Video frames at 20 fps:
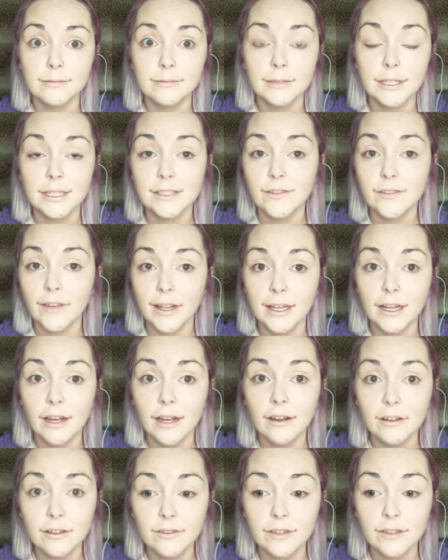let's find
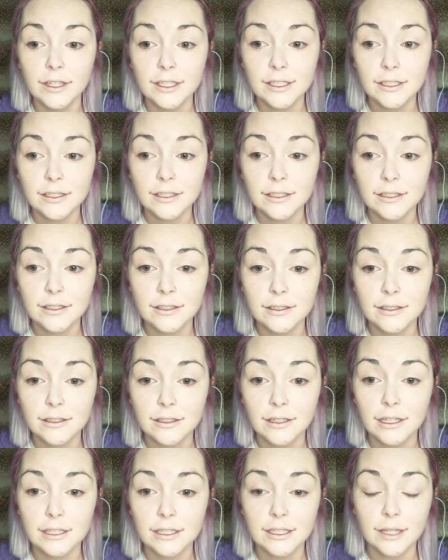out if
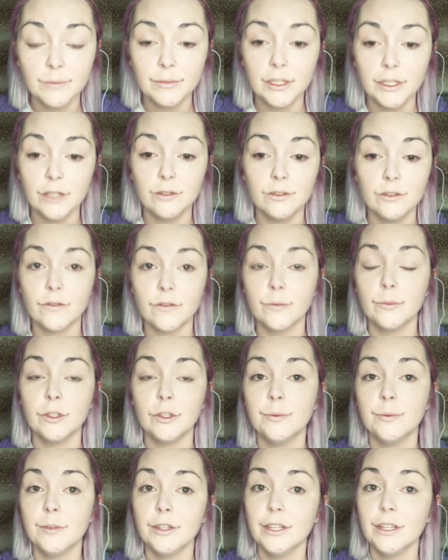this can be used for
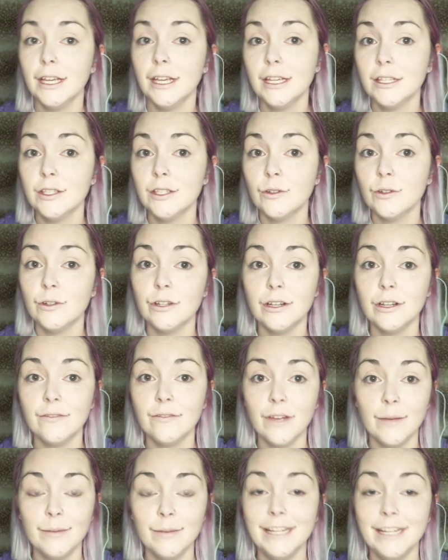multiple things or if
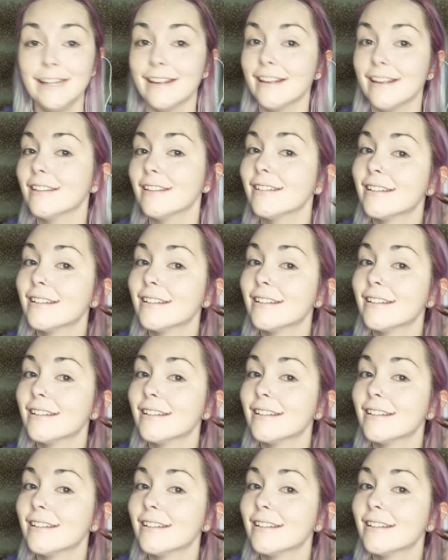I'm an idiot.